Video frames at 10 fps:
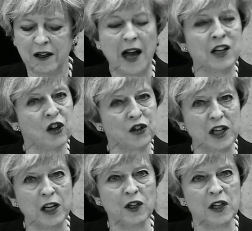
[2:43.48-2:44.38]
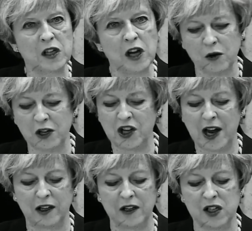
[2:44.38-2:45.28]
and not even as lone
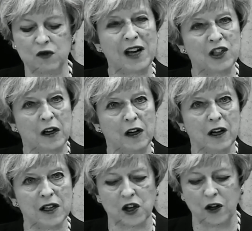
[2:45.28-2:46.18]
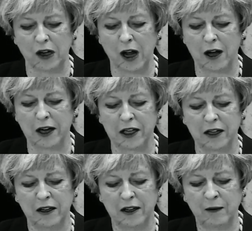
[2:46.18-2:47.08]
attackers radicalized online,
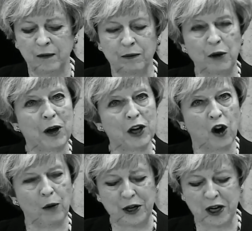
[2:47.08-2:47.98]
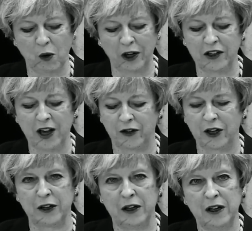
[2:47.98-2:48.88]
but by copying one
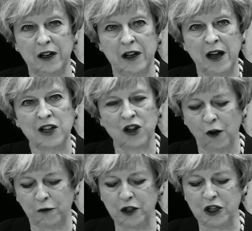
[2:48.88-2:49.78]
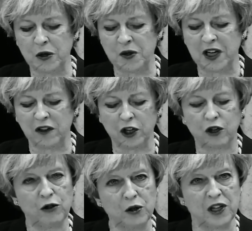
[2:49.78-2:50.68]
another and often using the
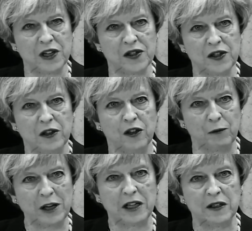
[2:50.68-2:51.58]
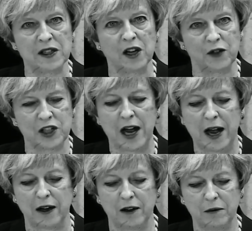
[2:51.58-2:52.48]
crudest of means of attack.